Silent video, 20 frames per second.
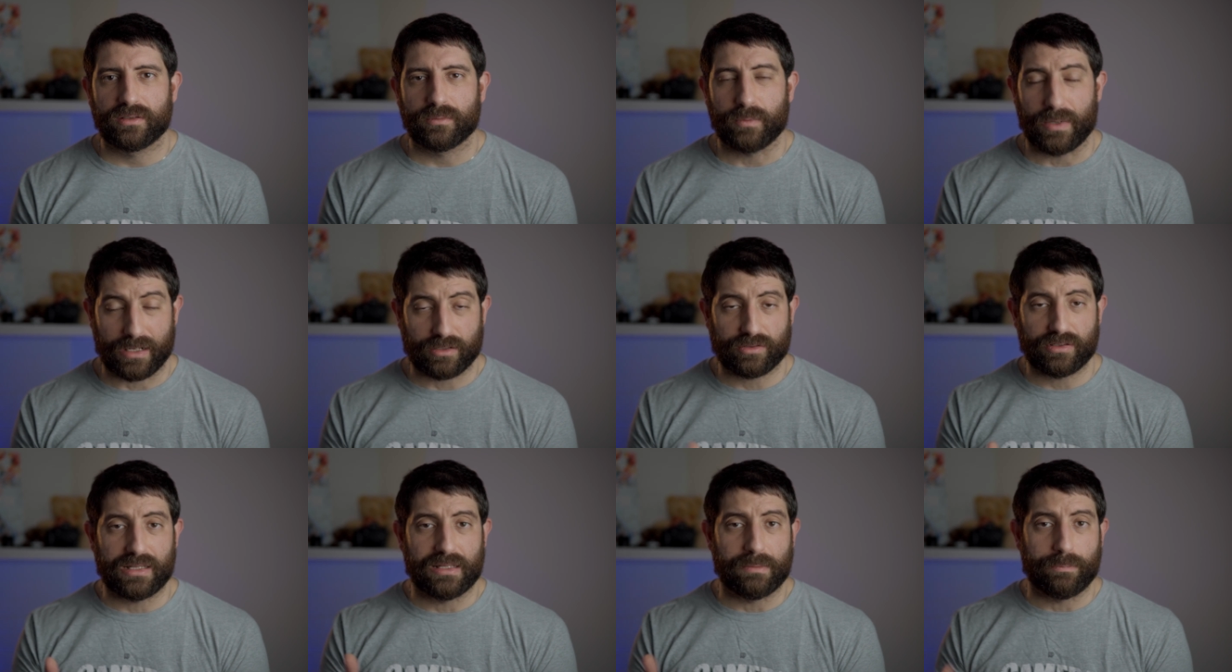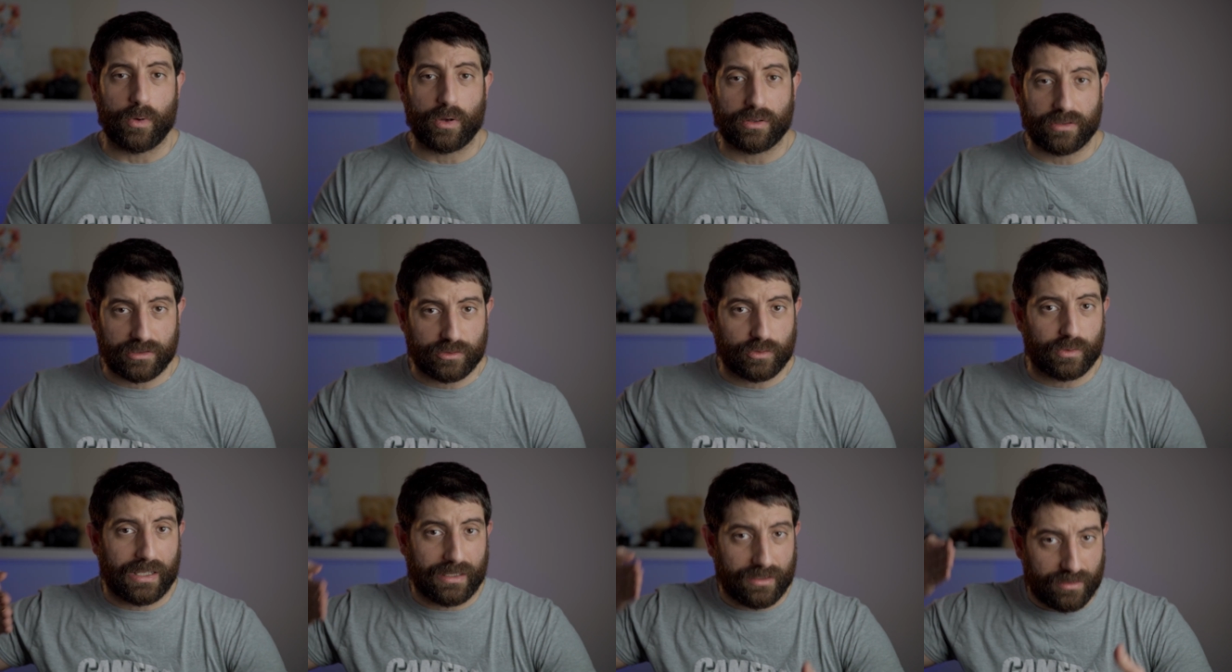where actually the point is
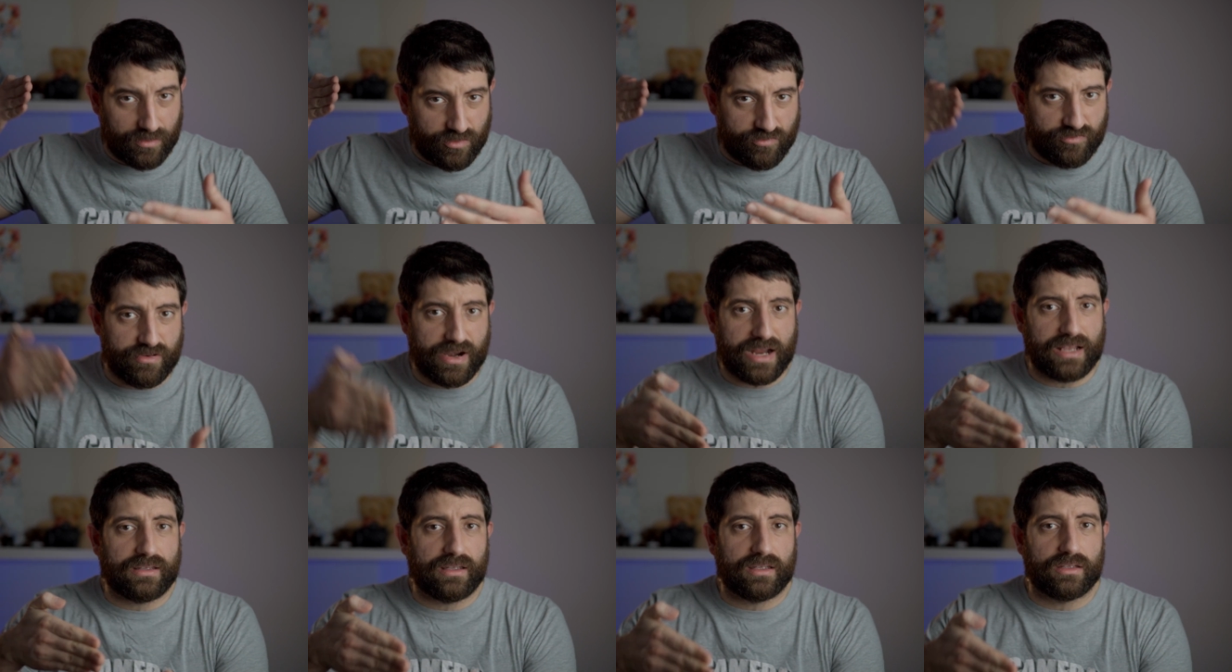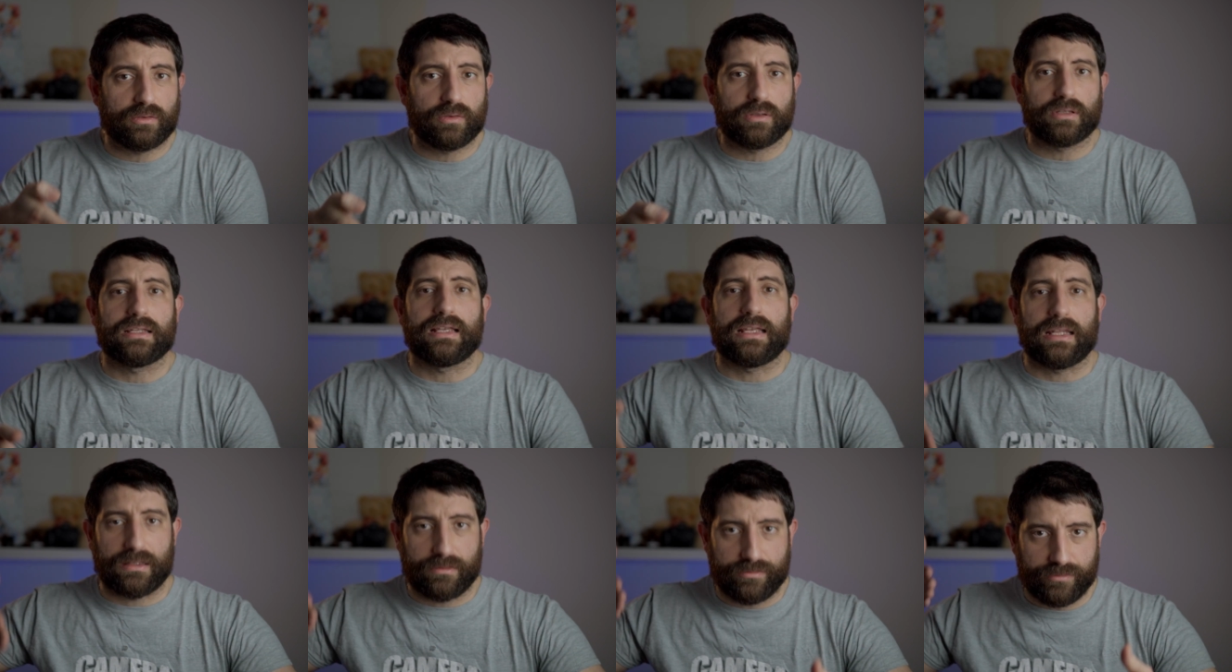to get right into
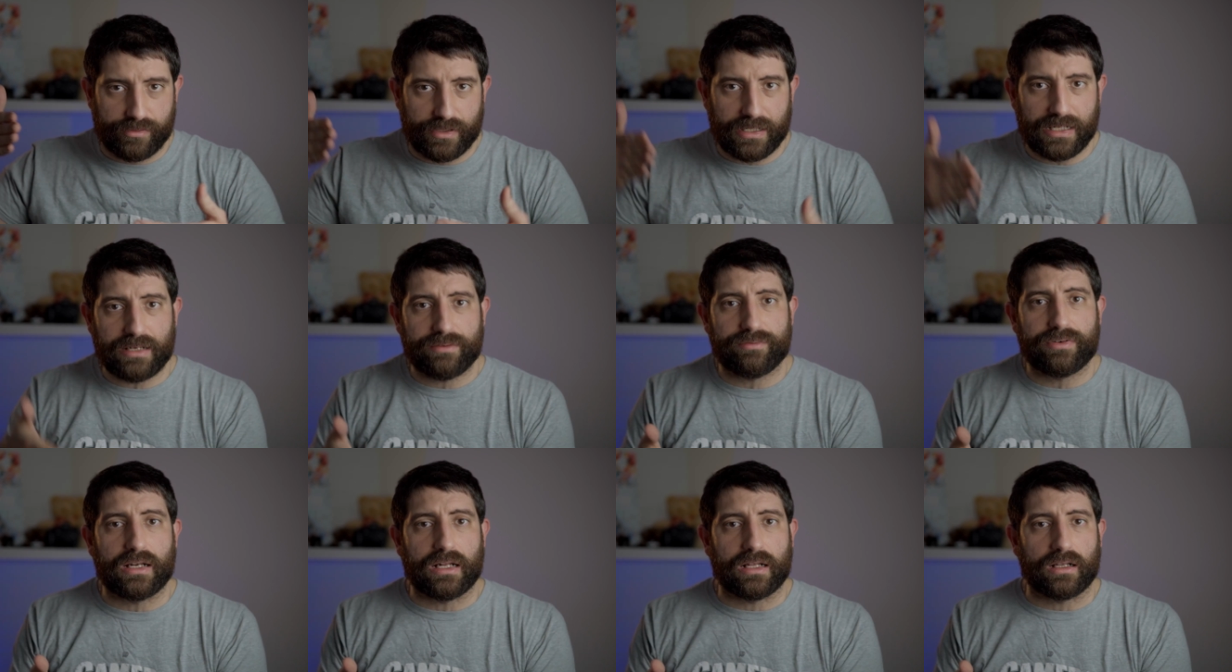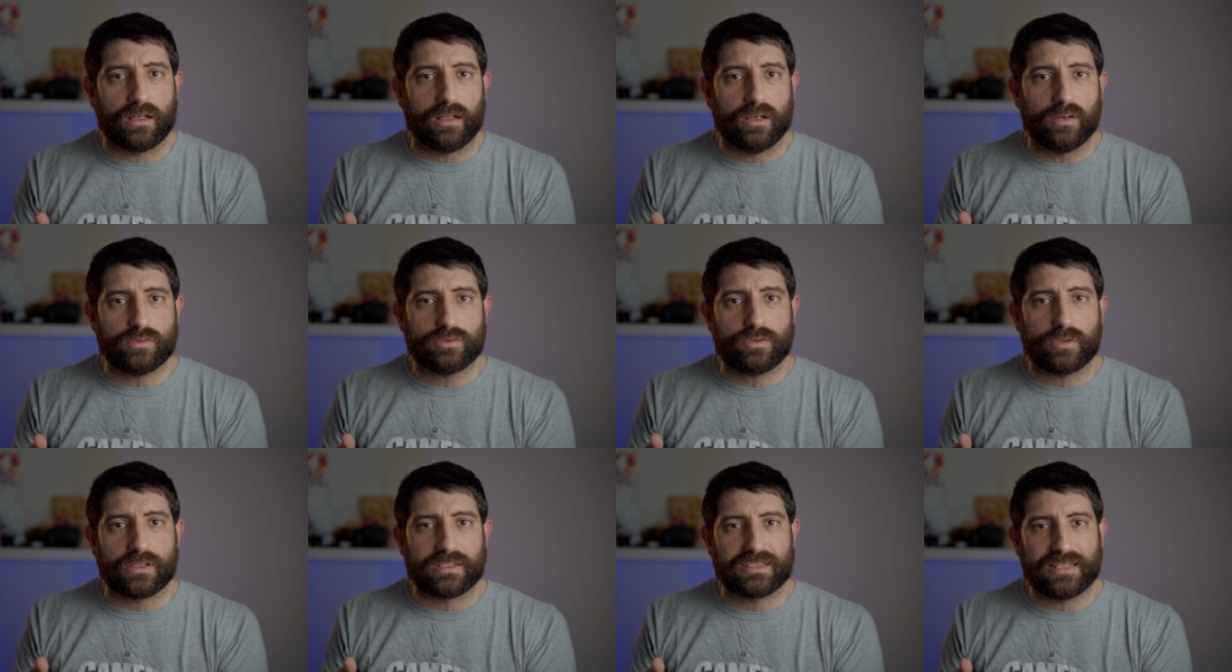it, get really, really close
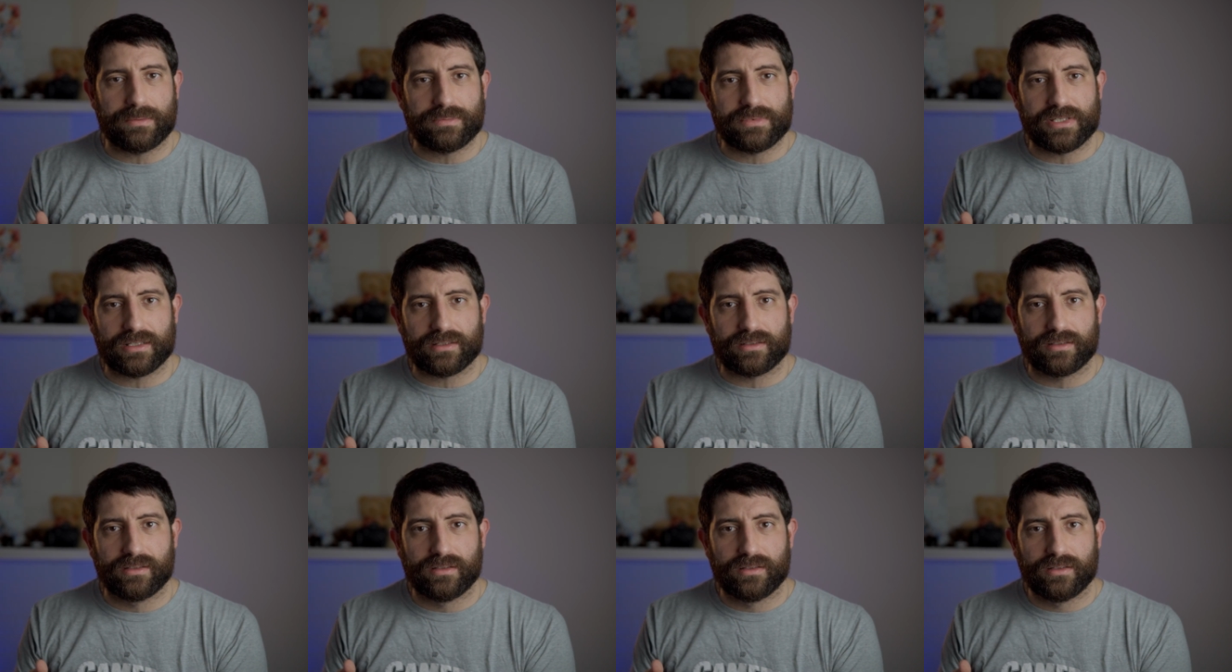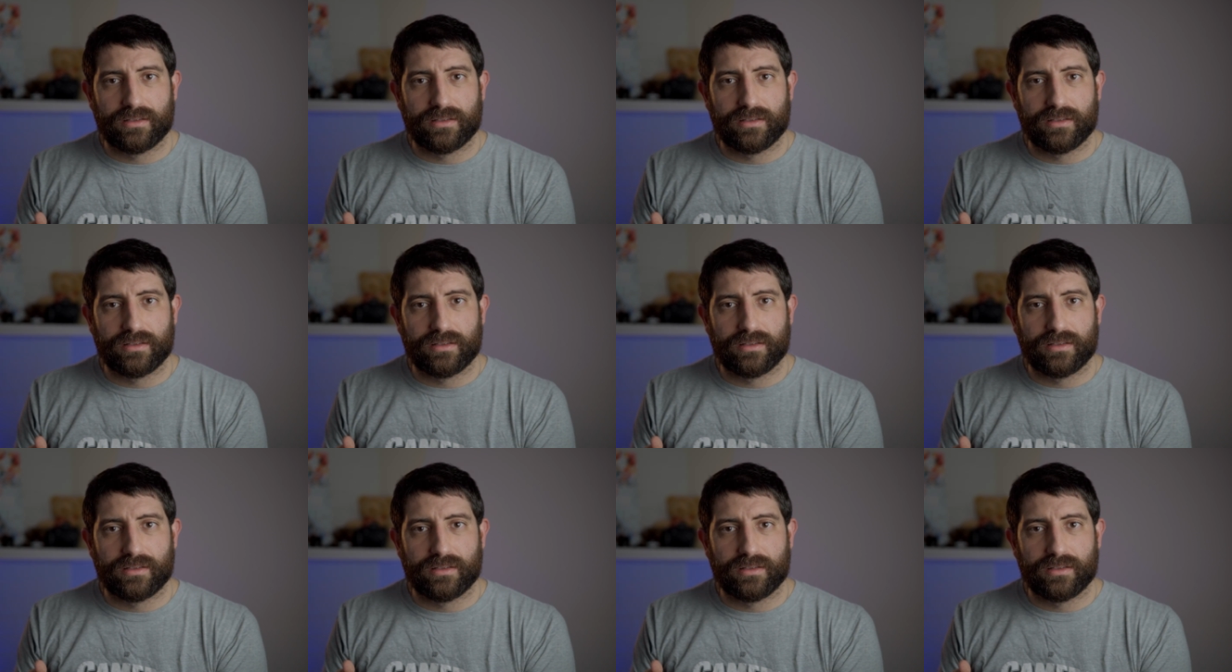to the subject,